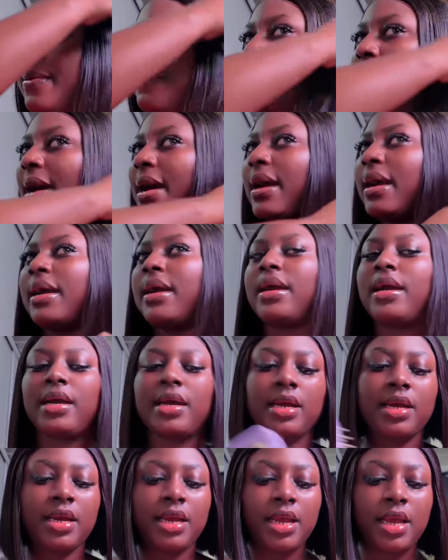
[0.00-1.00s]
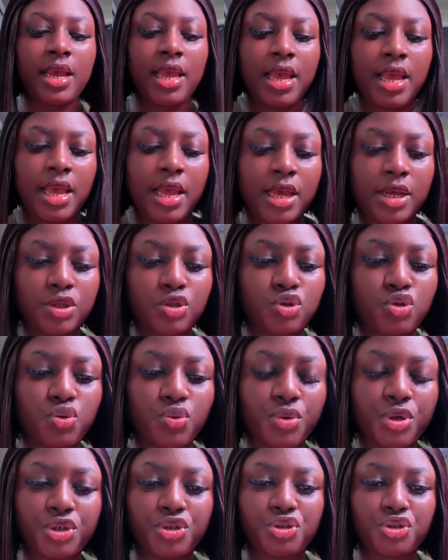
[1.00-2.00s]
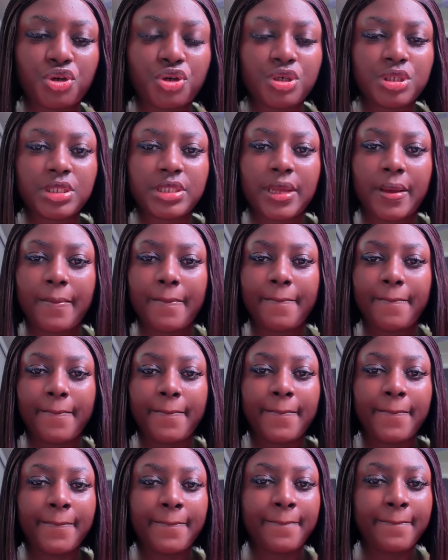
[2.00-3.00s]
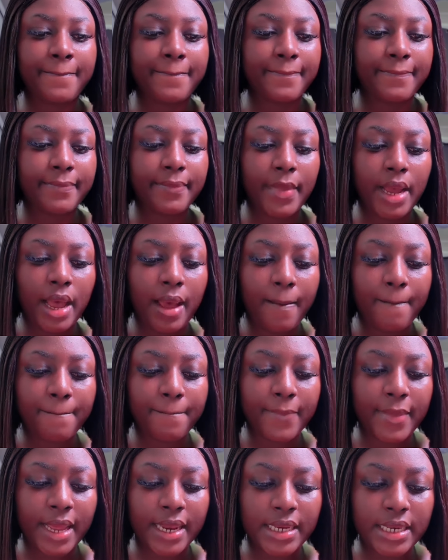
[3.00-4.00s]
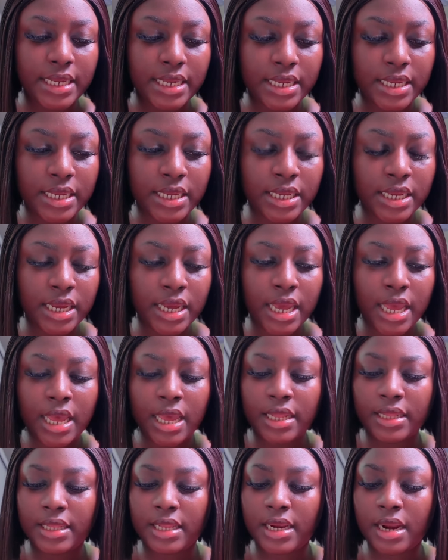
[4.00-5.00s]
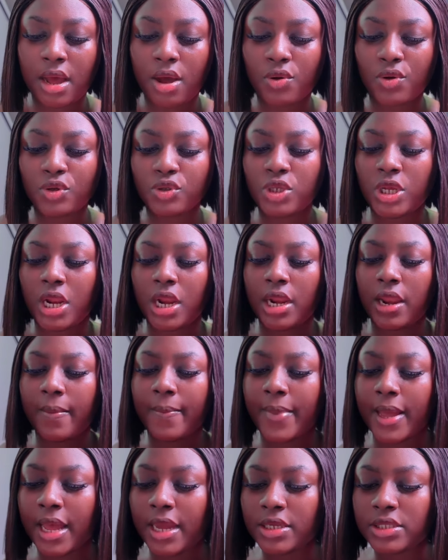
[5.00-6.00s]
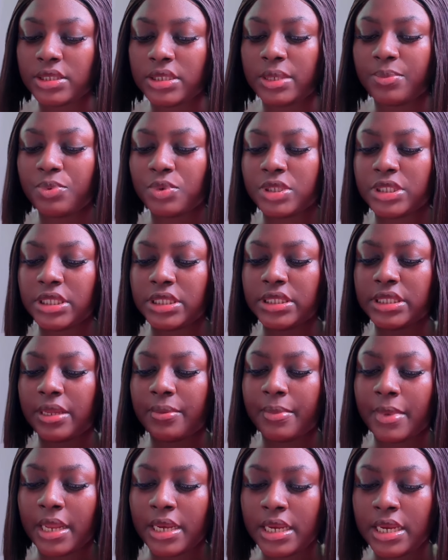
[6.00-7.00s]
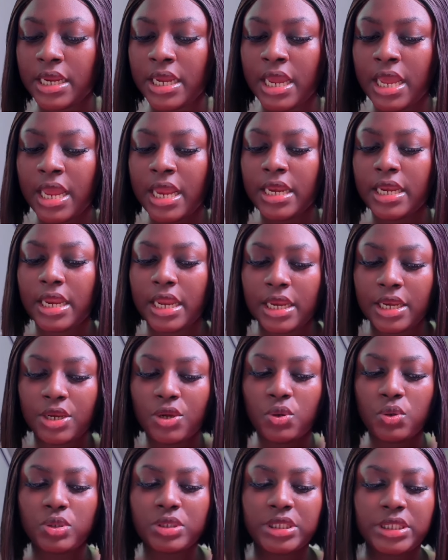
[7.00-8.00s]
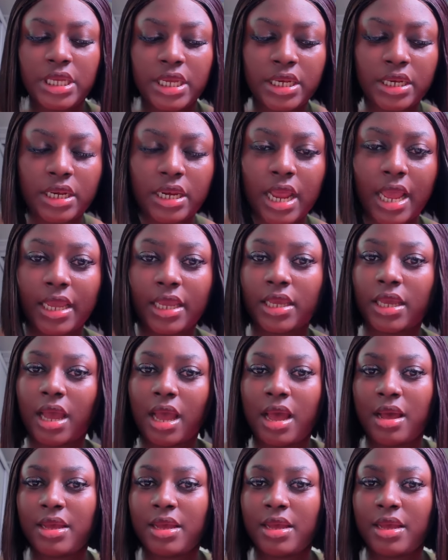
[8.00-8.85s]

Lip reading: bank to withdraw some money, then I'll go to another bank to deposit the money, then they'll send like